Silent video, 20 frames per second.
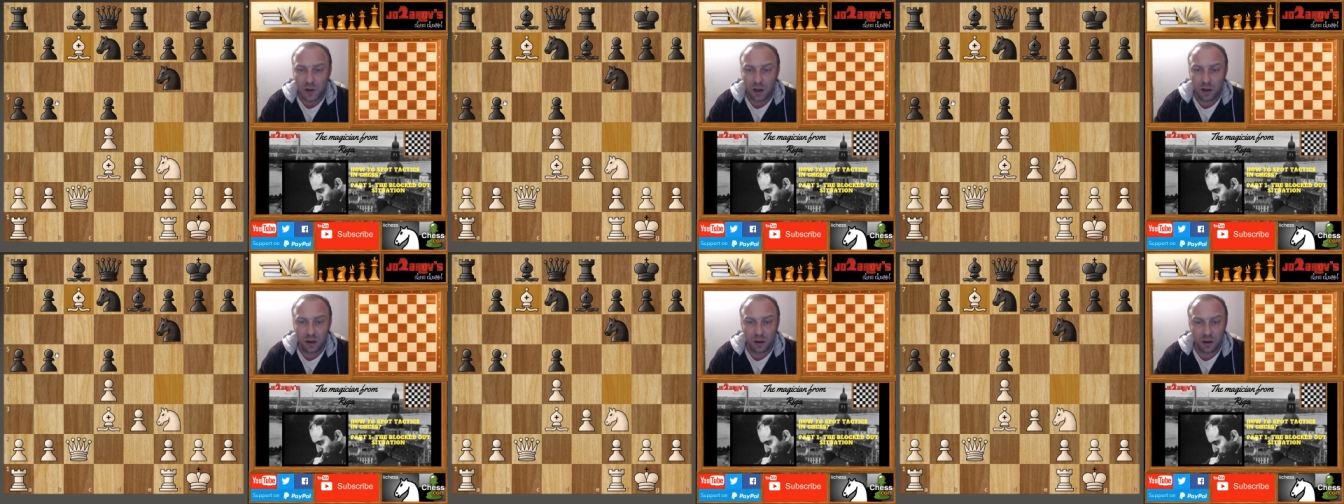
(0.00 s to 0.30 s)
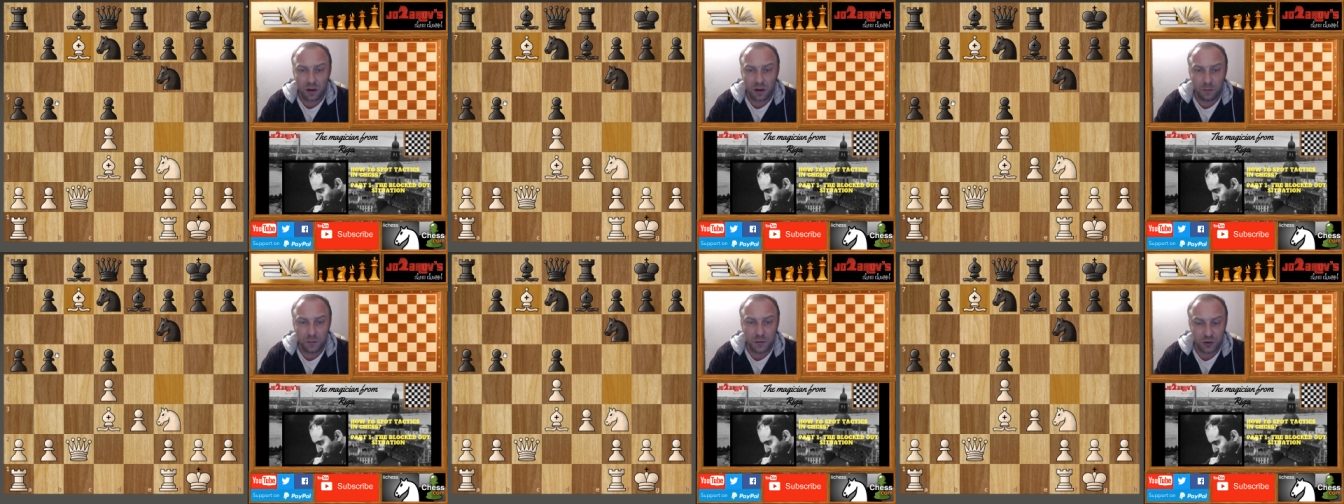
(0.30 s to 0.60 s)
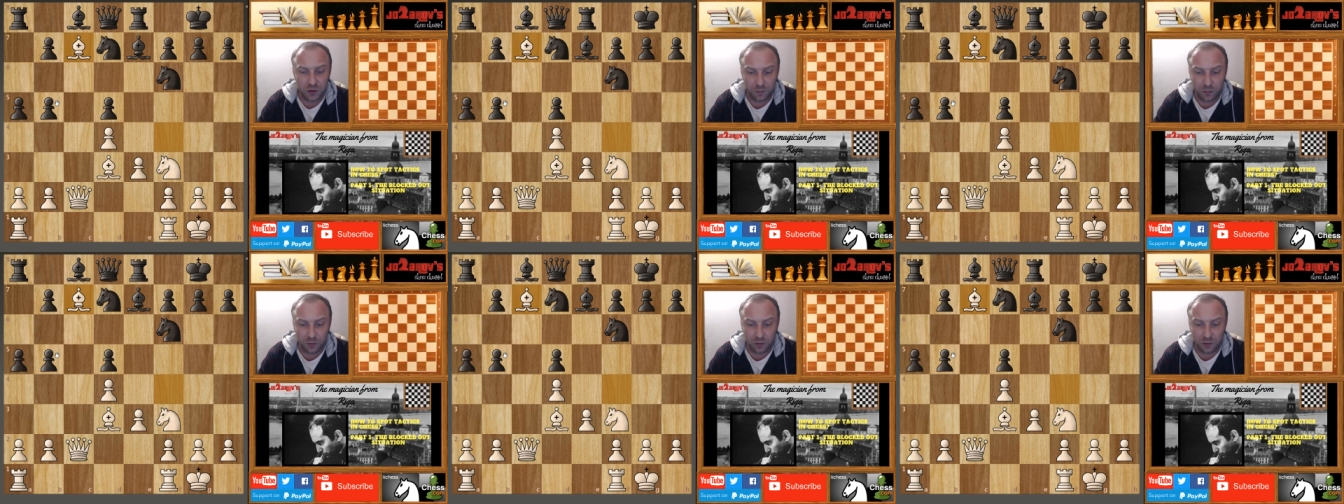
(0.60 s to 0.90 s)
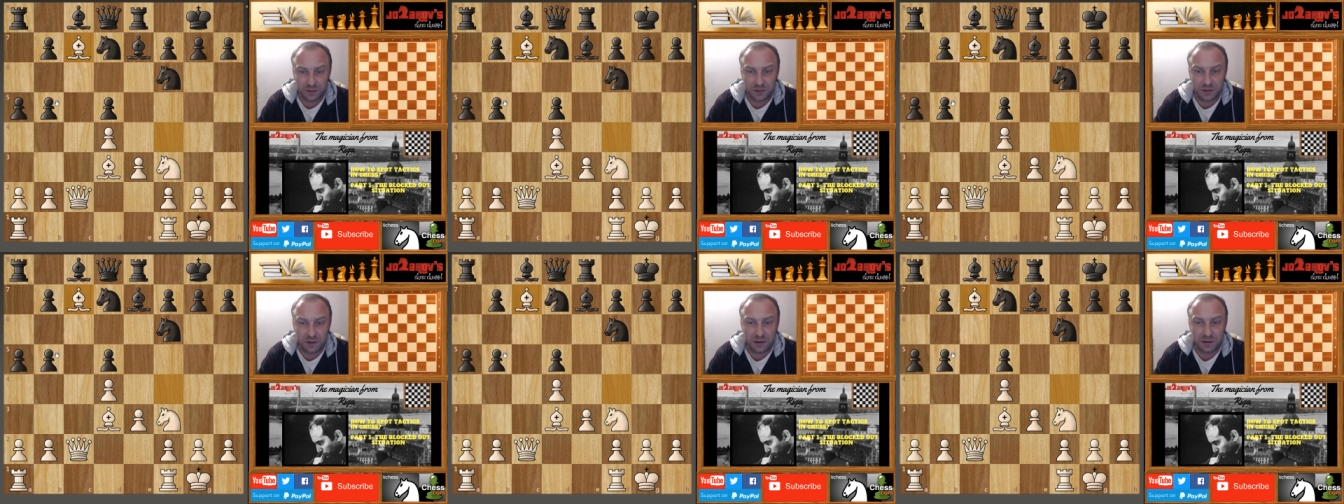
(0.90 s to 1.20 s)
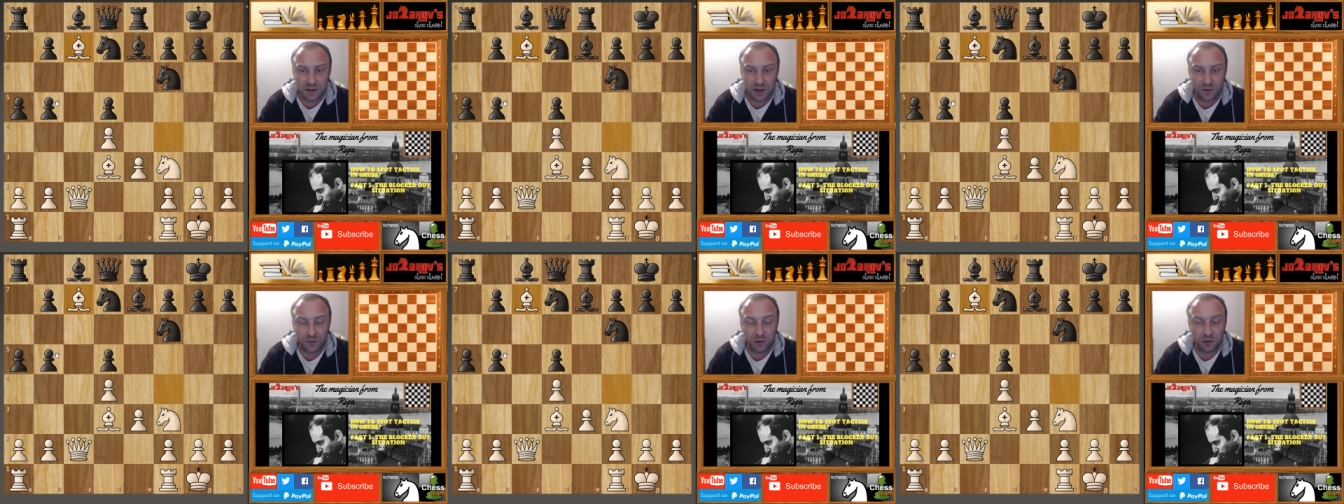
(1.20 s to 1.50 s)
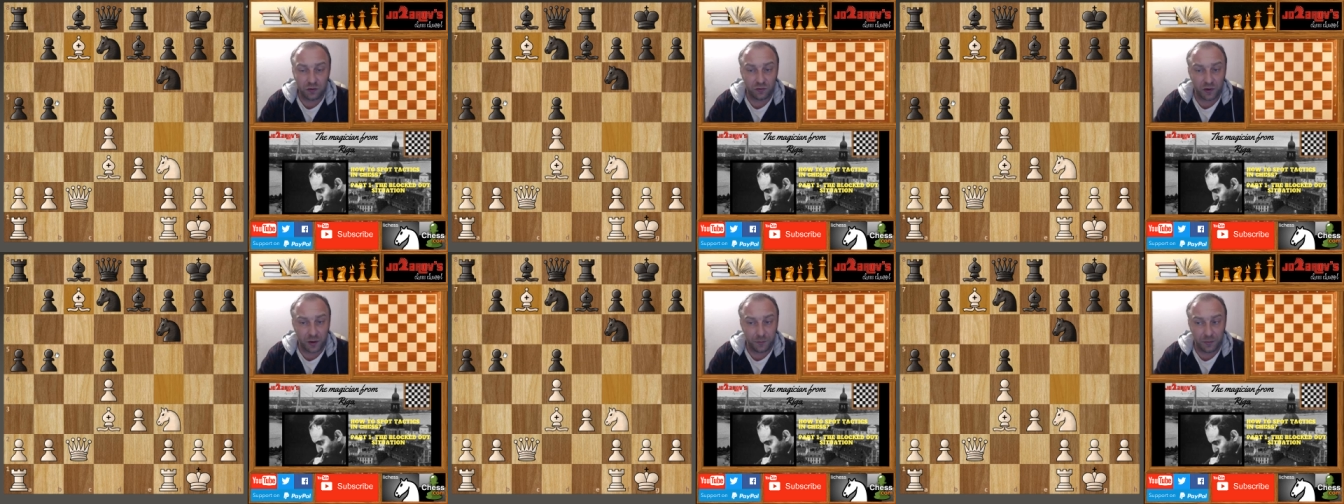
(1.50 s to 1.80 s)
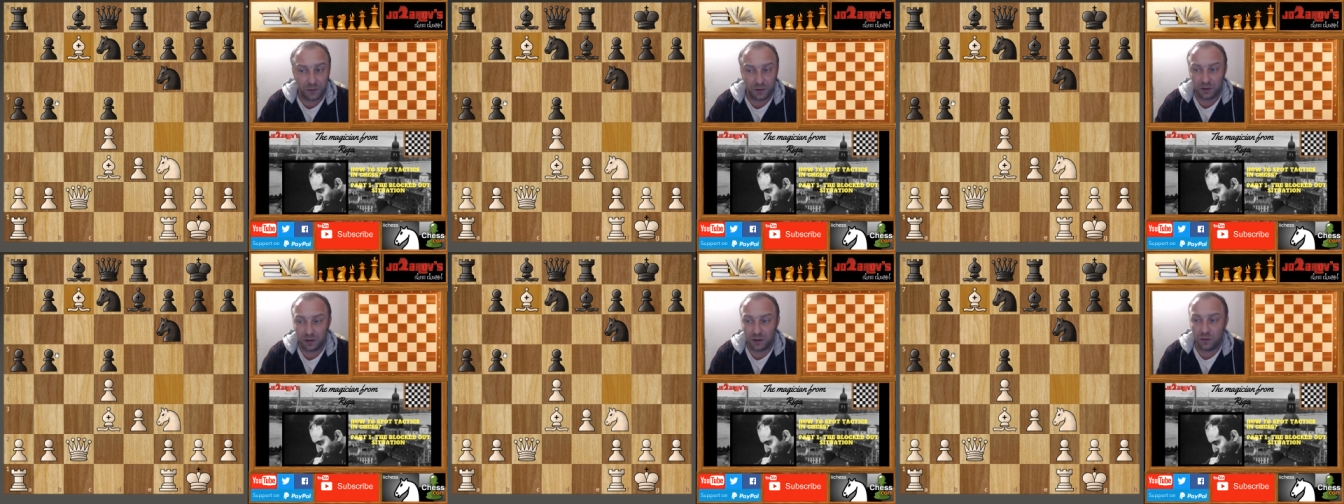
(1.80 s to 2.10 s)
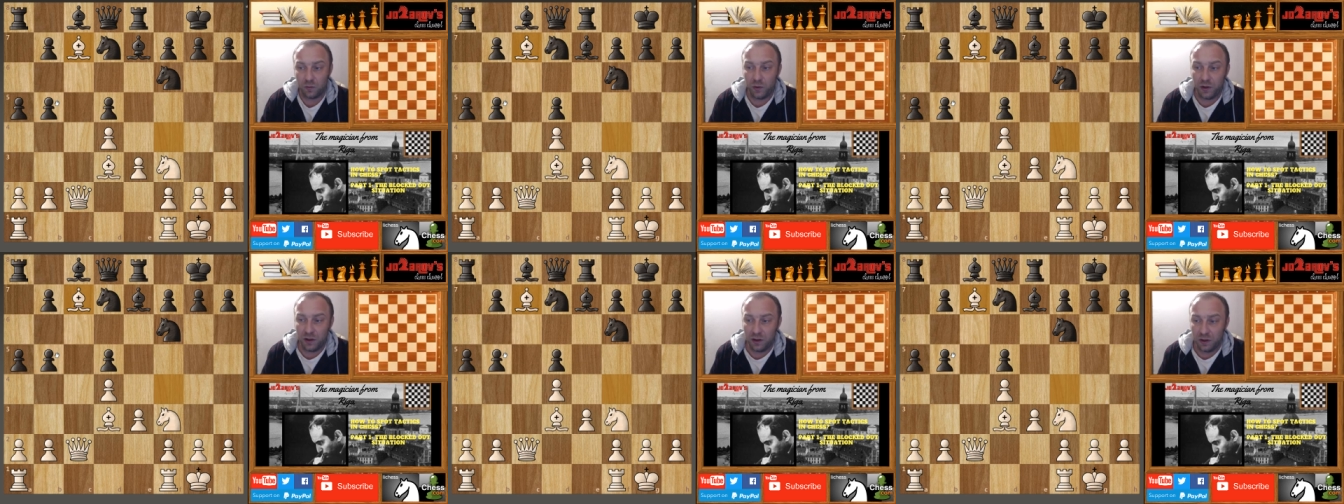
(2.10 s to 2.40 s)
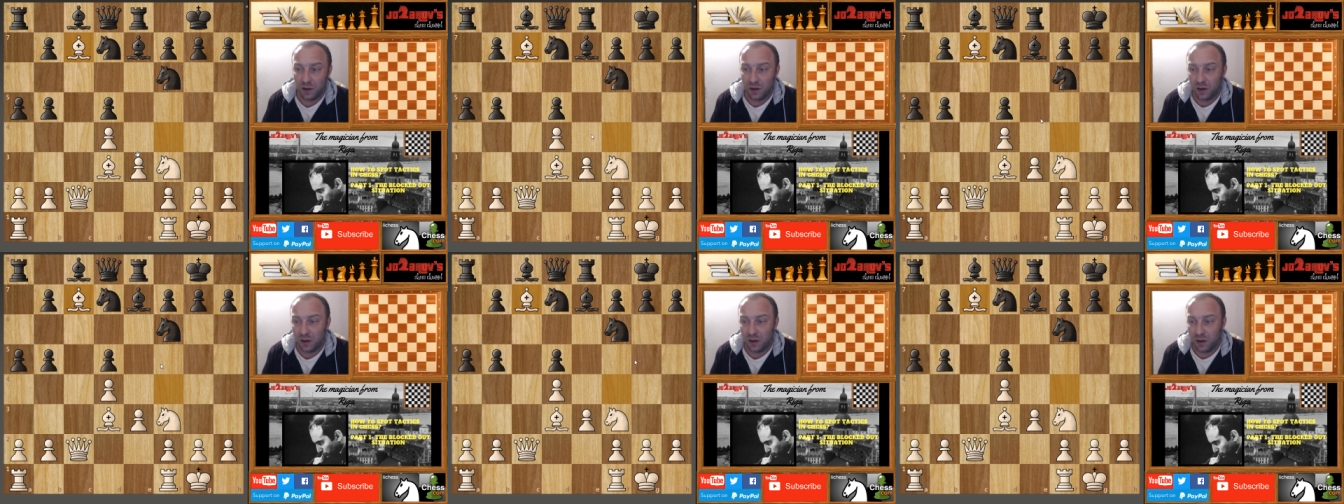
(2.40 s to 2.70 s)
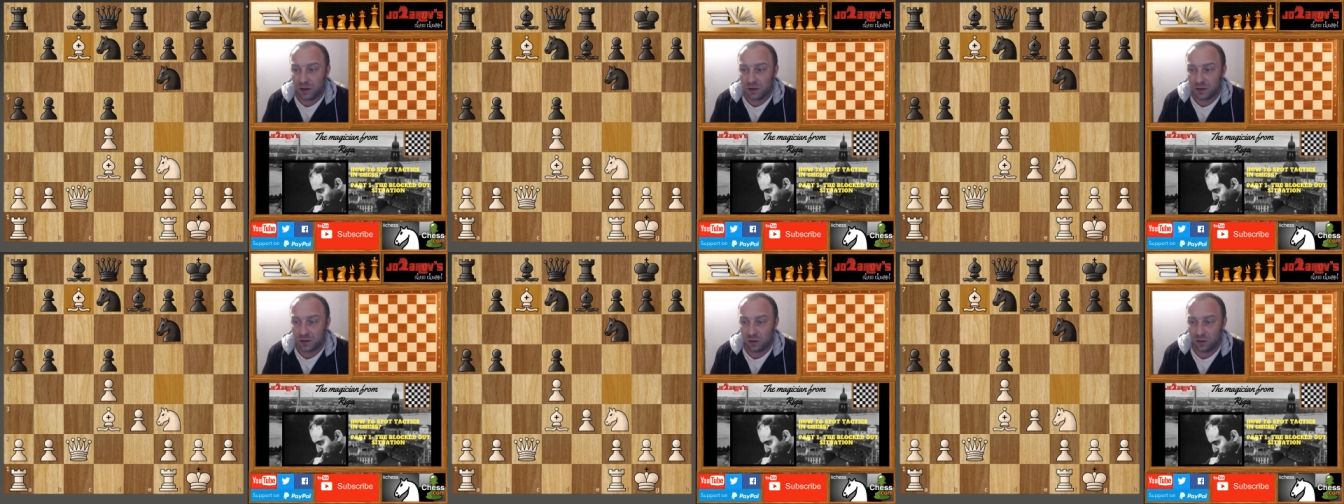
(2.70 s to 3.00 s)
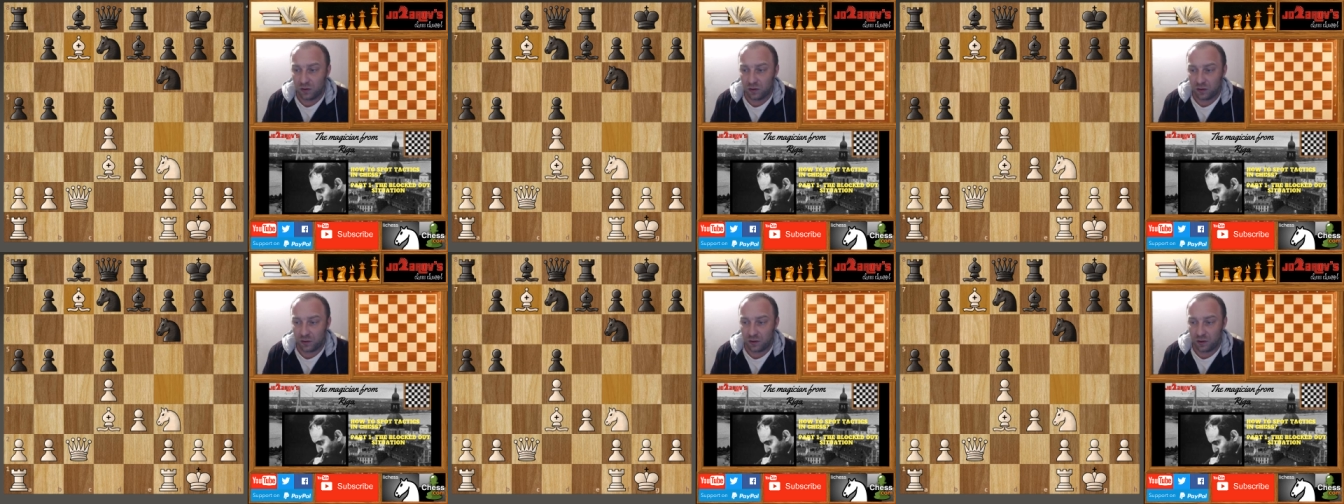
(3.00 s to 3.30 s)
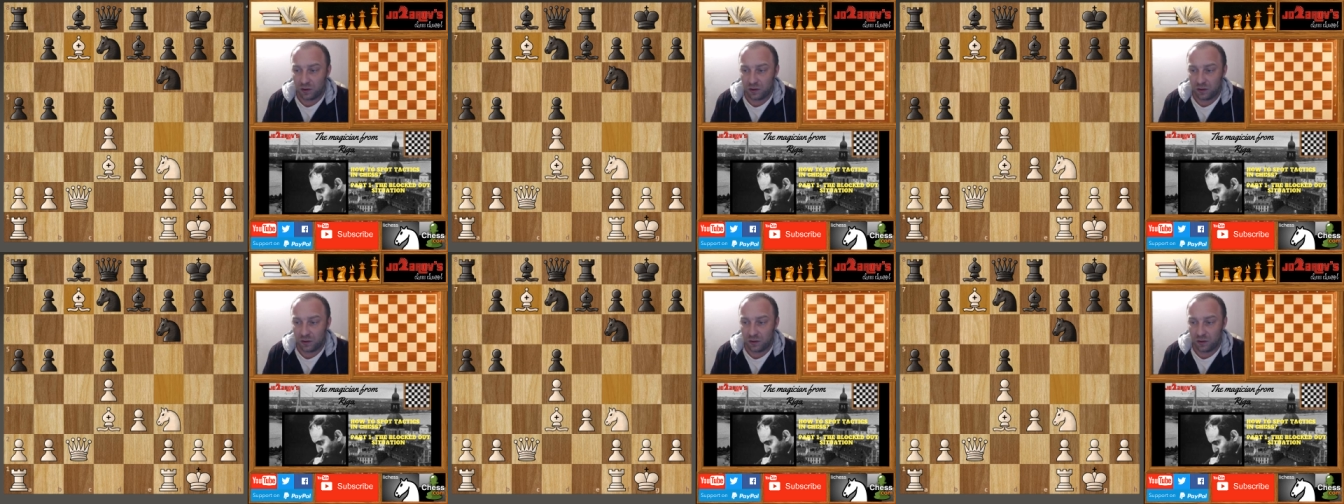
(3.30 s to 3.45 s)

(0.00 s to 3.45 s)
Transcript: uh, bishop on c7 trapping the queen so uh,